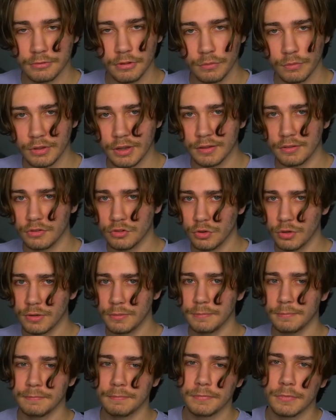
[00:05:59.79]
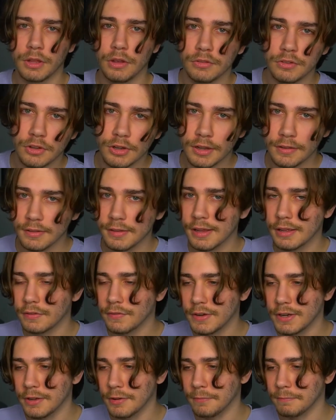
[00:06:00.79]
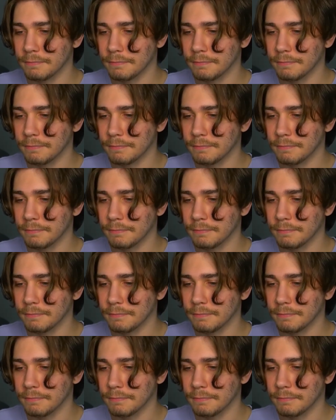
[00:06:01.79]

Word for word: hope you guys enjoyed. I'll see you guys in the next video.